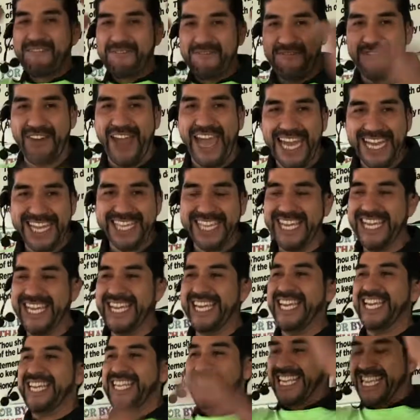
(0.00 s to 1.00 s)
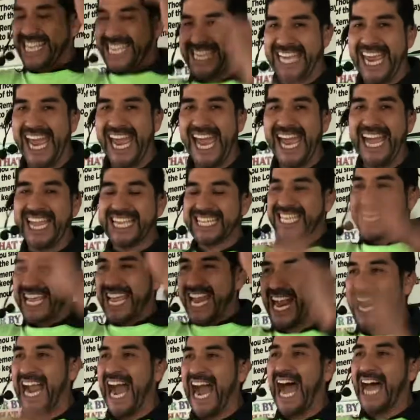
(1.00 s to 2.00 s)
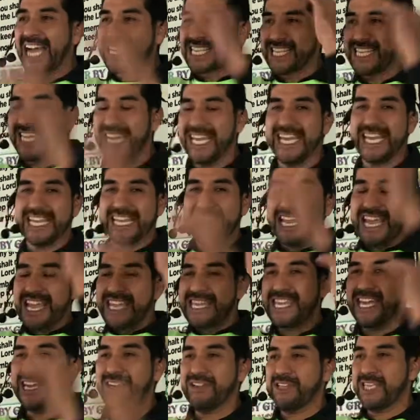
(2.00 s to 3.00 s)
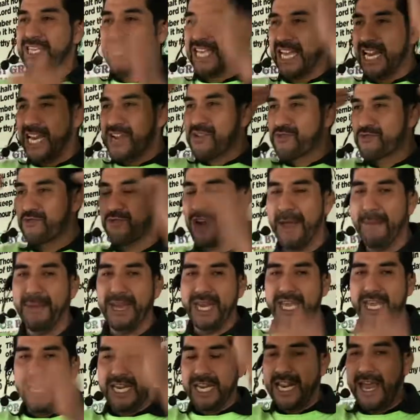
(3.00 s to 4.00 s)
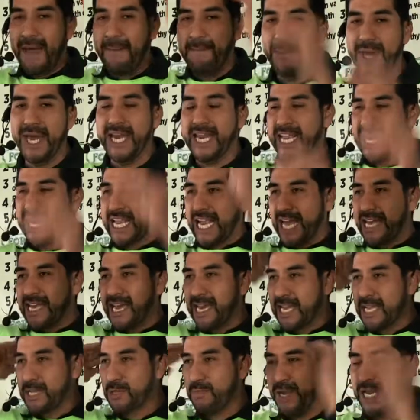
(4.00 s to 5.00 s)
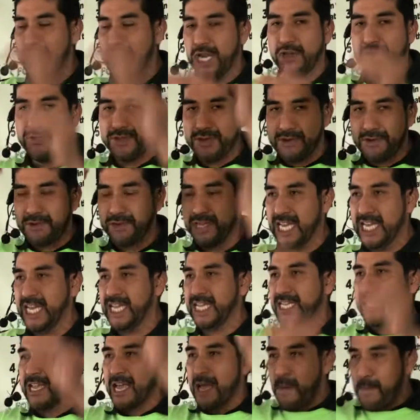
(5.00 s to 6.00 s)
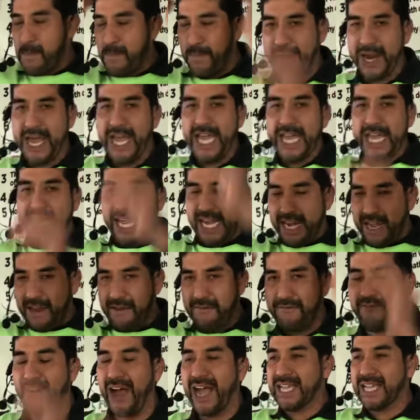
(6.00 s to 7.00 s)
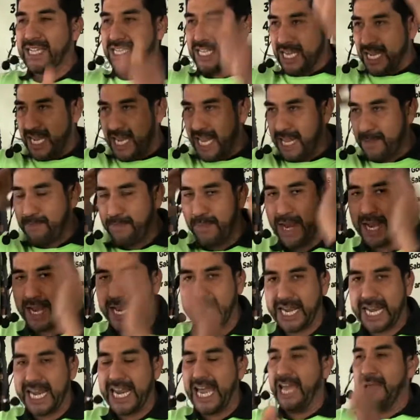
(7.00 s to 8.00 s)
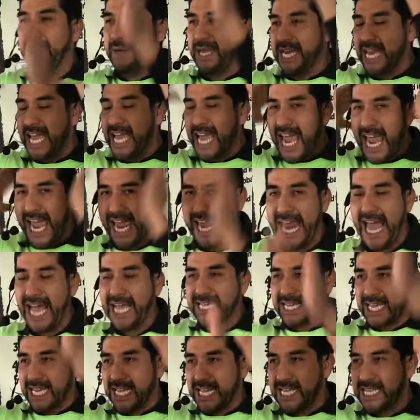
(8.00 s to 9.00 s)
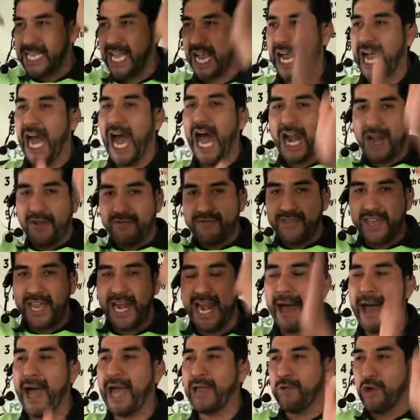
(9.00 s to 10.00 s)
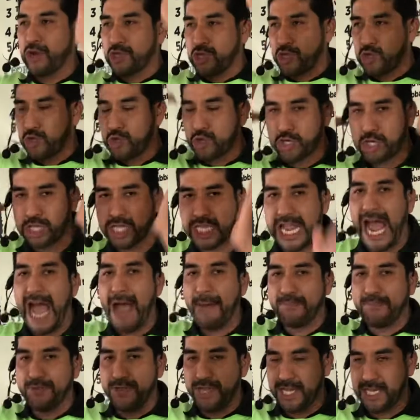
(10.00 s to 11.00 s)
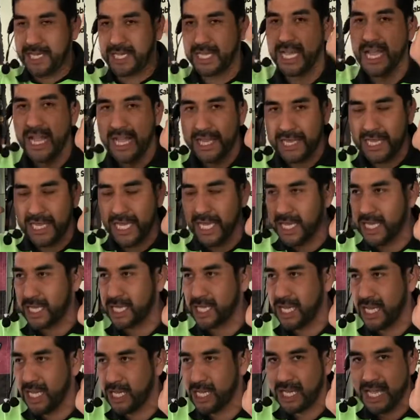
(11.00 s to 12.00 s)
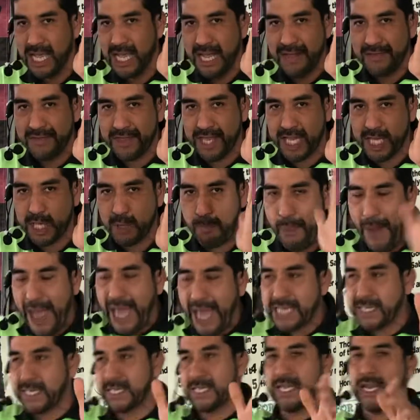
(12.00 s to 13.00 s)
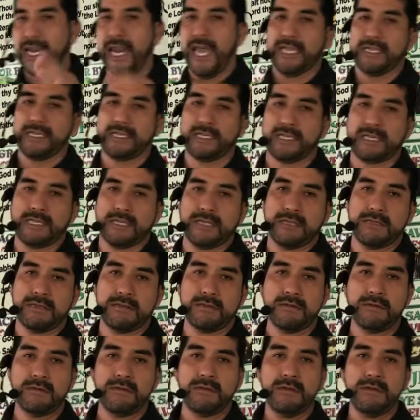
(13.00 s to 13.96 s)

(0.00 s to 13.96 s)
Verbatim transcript: Faith did it. Yes, God did it. There's still a remnant in America that has been on their knees praying and fasting and, and claiming and asking the God of the Bible to stop this, this, this, this pestilence. Yes.